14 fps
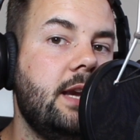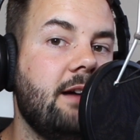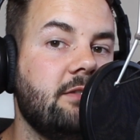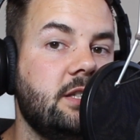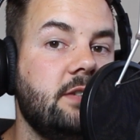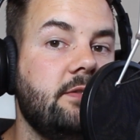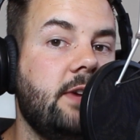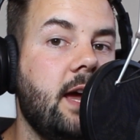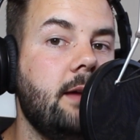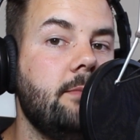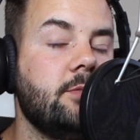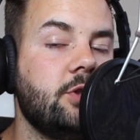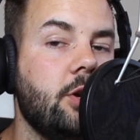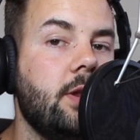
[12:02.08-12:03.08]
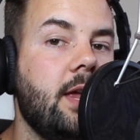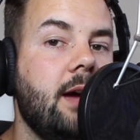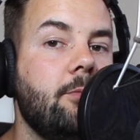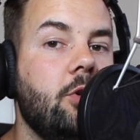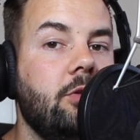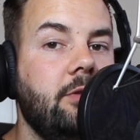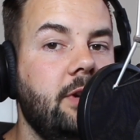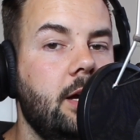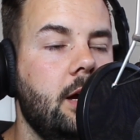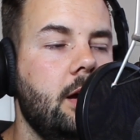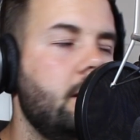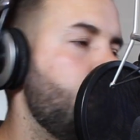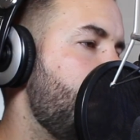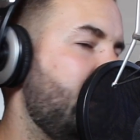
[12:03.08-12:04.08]
narrative games, so they're more
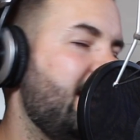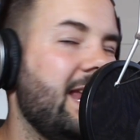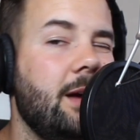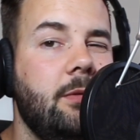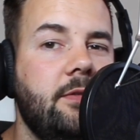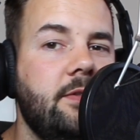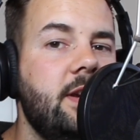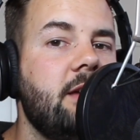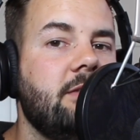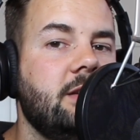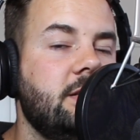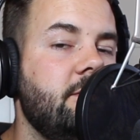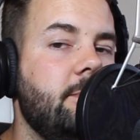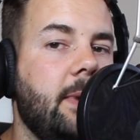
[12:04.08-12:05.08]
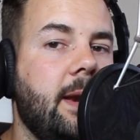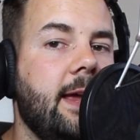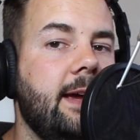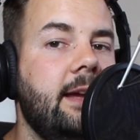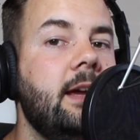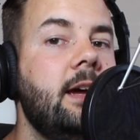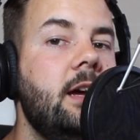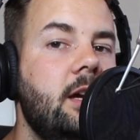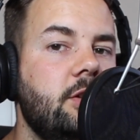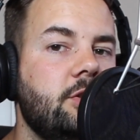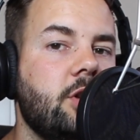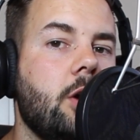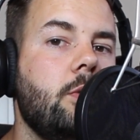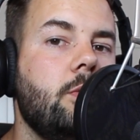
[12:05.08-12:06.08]
in line with narrative play.
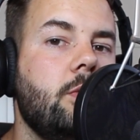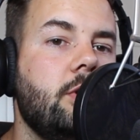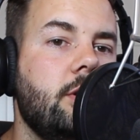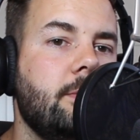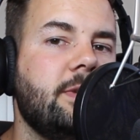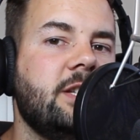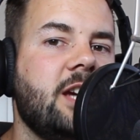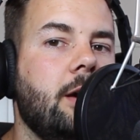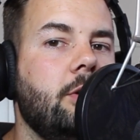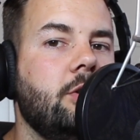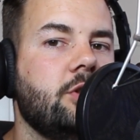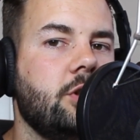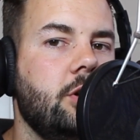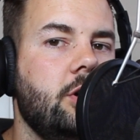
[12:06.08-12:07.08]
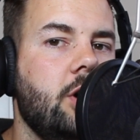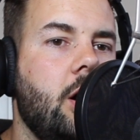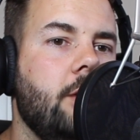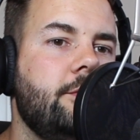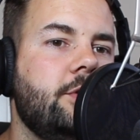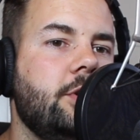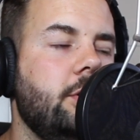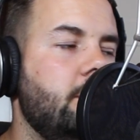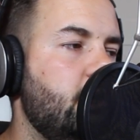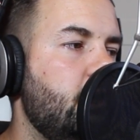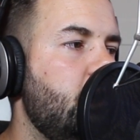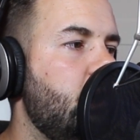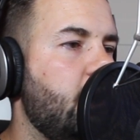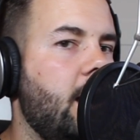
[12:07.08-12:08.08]
So the battalions are
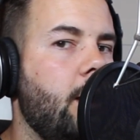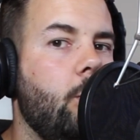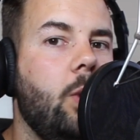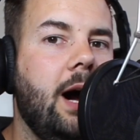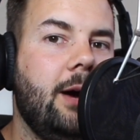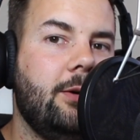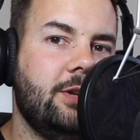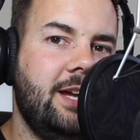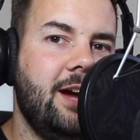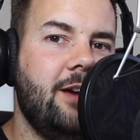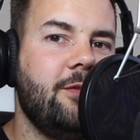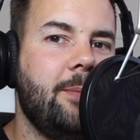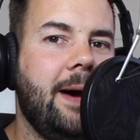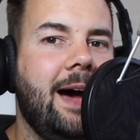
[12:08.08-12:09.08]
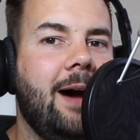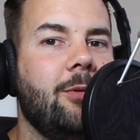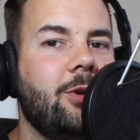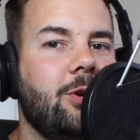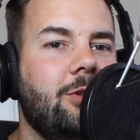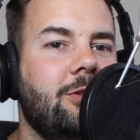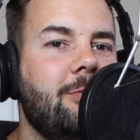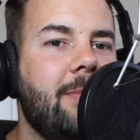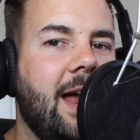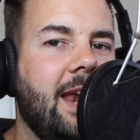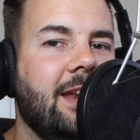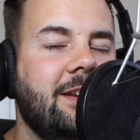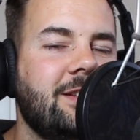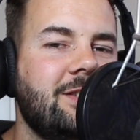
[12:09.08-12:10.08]
often like wildly overpowered or
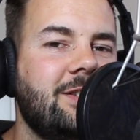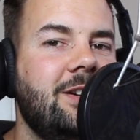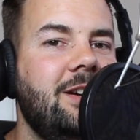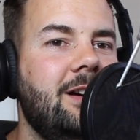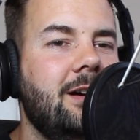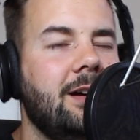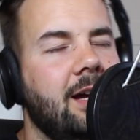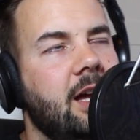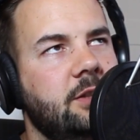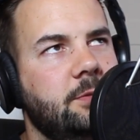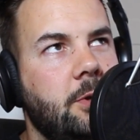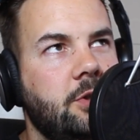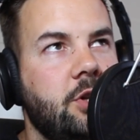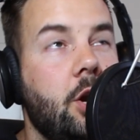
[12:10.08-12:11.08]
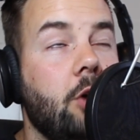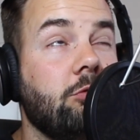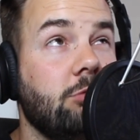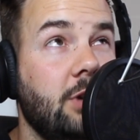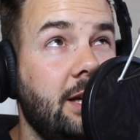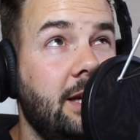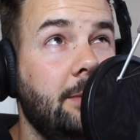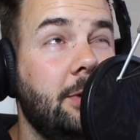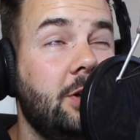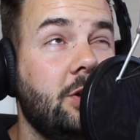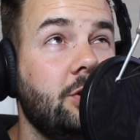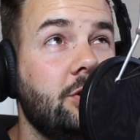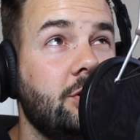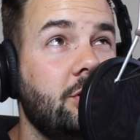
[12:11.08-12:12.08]
unbalanced. I suppose they're not really,
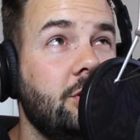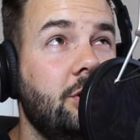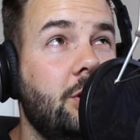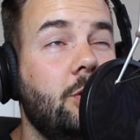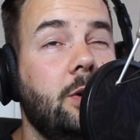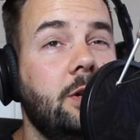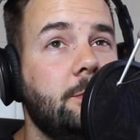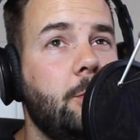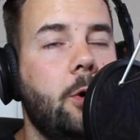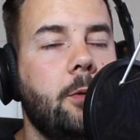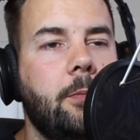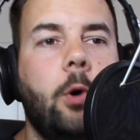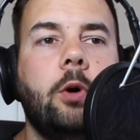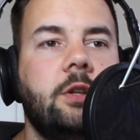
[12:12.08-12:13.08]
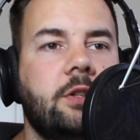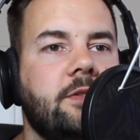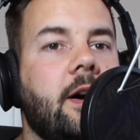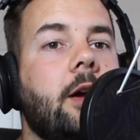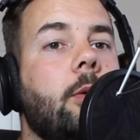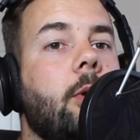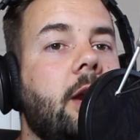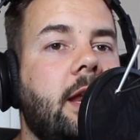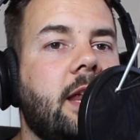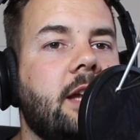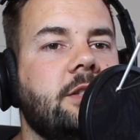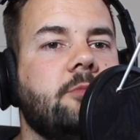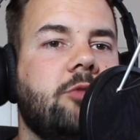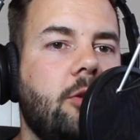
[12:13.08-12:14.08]
because you can always put a points value on it
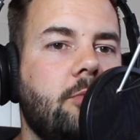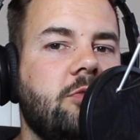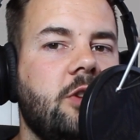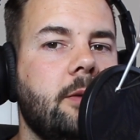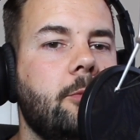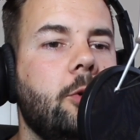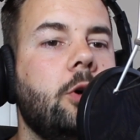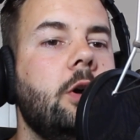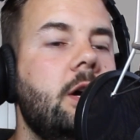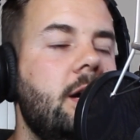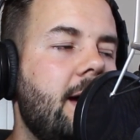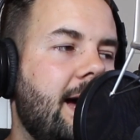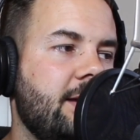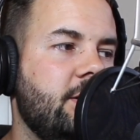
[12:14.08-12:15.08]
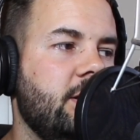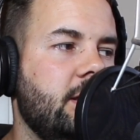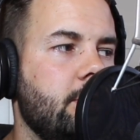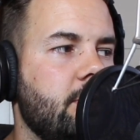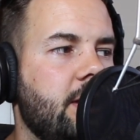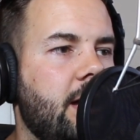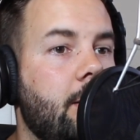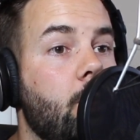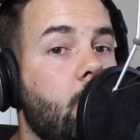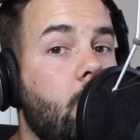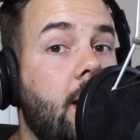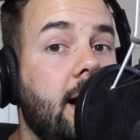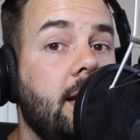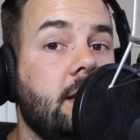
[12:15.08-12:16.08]
that's appropriate, but I think they were that
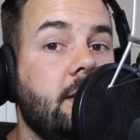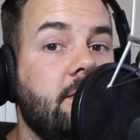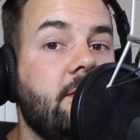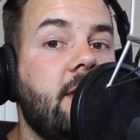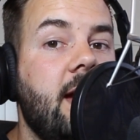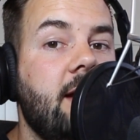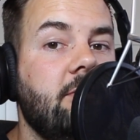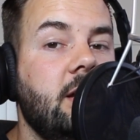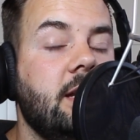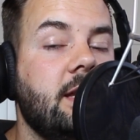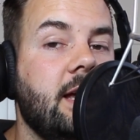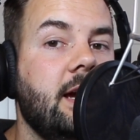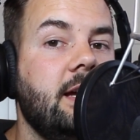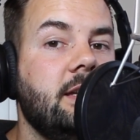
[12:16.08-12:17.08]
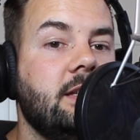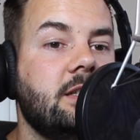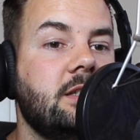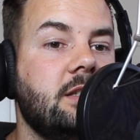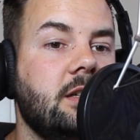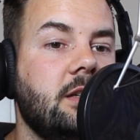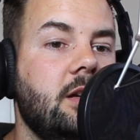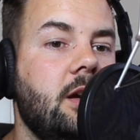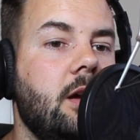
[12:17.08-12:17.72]
wild and varied that it's